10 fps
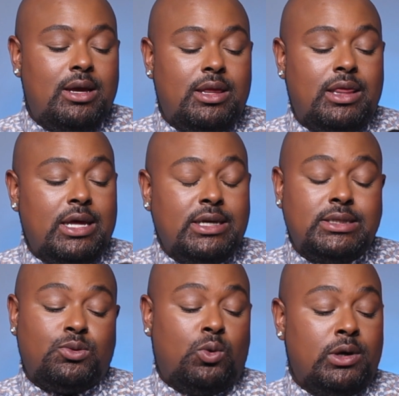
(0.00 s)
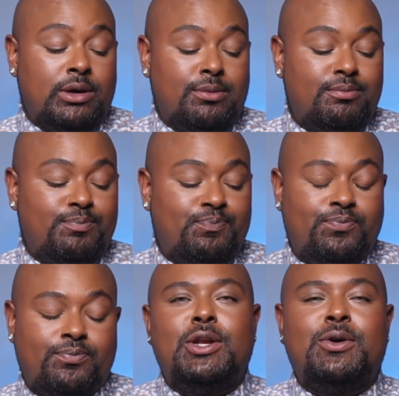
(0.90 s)
this one,
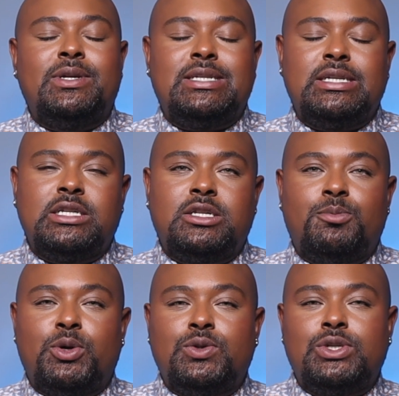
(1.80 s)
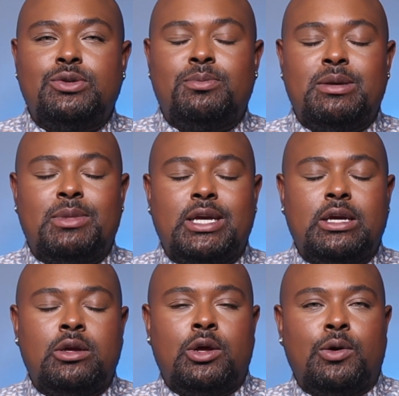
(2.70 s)
you know, it says it's supposed to mimic,
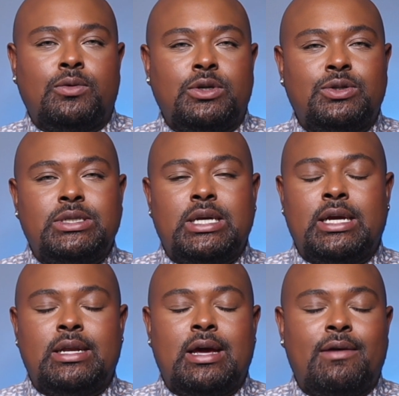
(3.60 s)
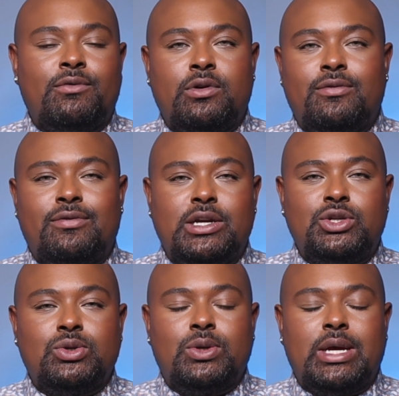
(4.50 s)
you know, your skin after a
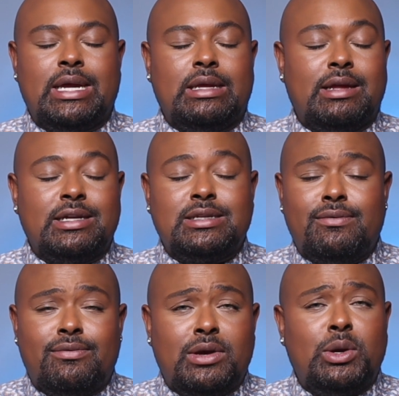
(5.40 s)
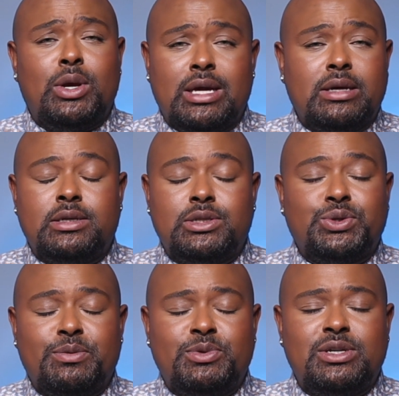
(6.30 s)
facial. And that's a very good
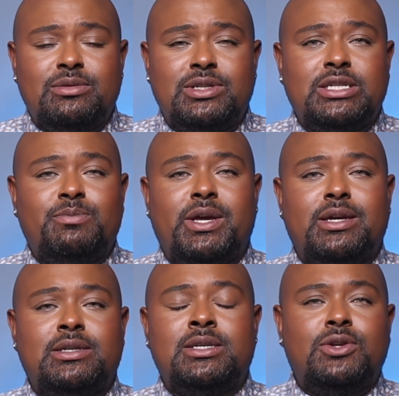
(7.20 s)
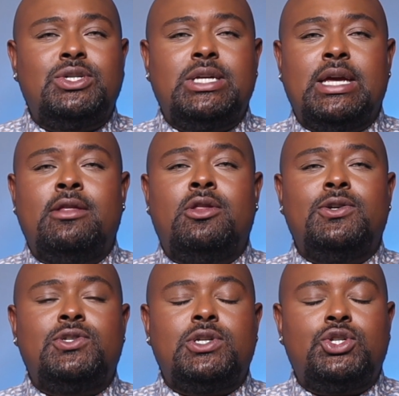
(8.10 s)
description, just because your skin
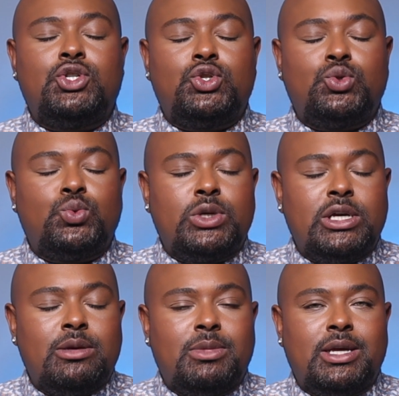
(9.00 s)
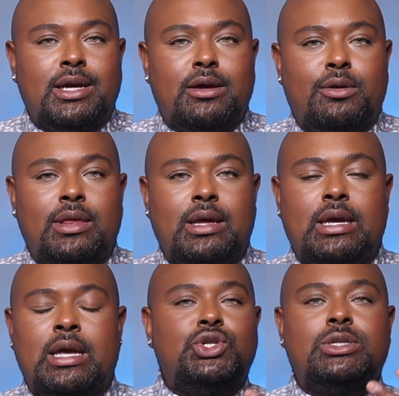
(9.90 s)
looks extremely healthy.
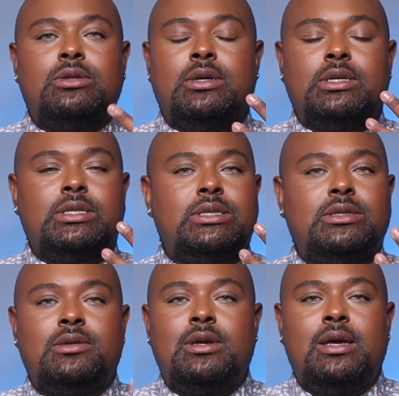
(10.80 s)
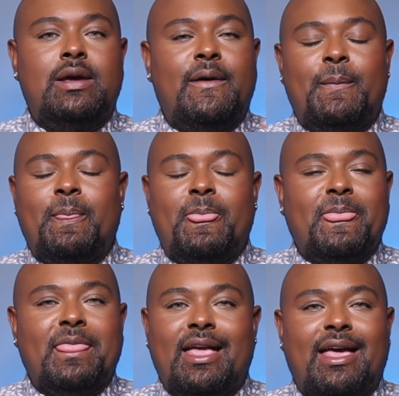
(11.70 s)
Just looks,
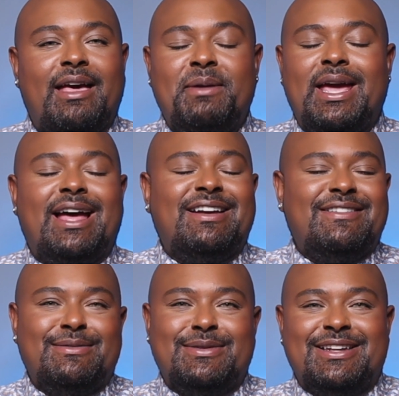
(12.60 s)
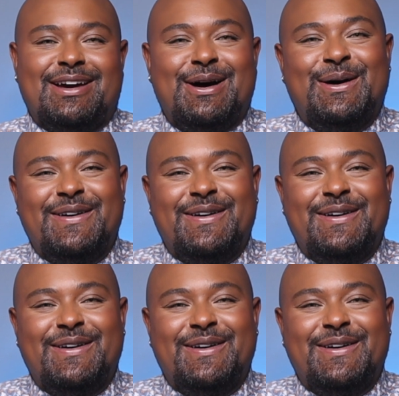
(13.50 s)
I mean, I don't even know.